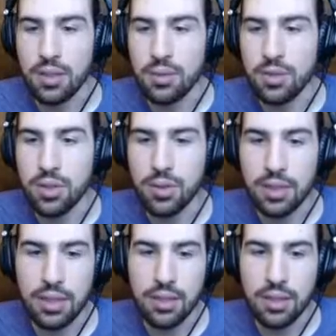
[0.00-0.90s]
It was going
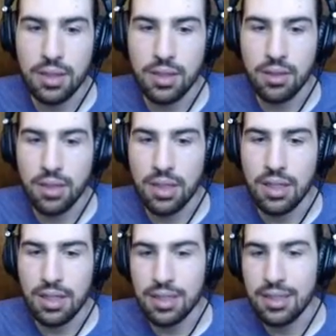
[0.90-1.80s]
down now.
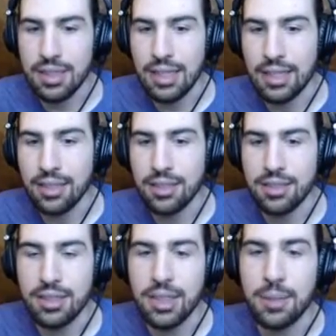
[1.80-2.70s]
It's a dead end,
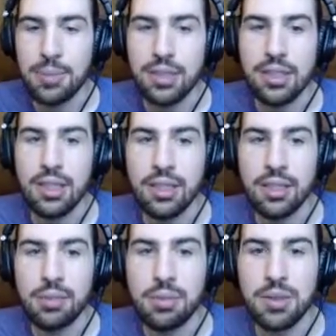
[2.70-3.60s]
is it? Yep, it's a dead
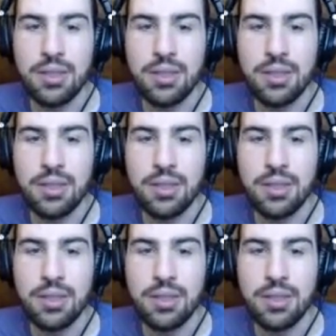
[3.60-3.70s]
end.